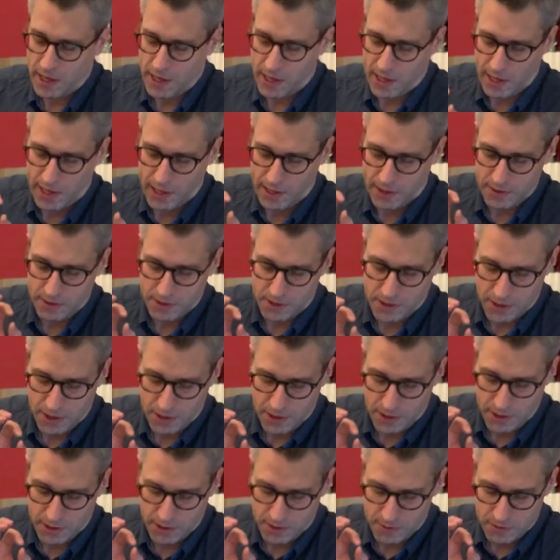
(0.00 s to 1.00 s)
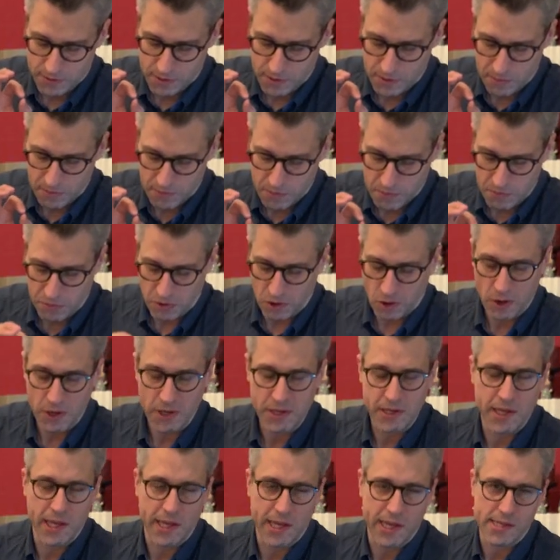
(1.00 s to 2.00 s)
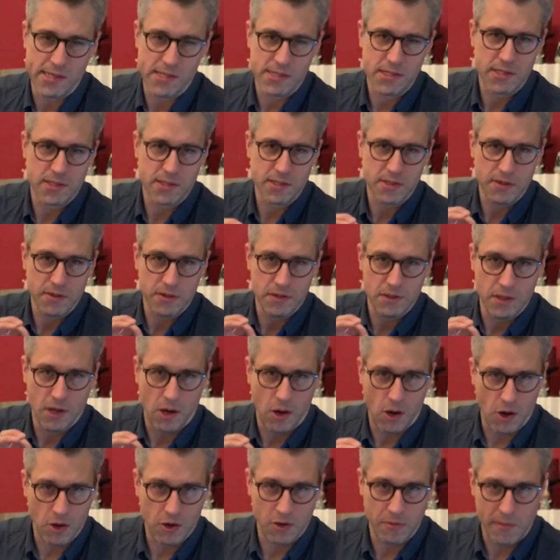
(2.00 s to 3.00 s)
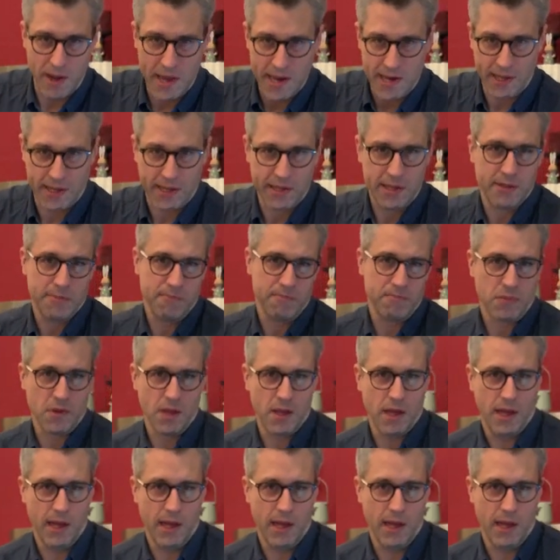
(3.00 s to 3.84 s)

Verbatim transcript: Uh, the point is the automatic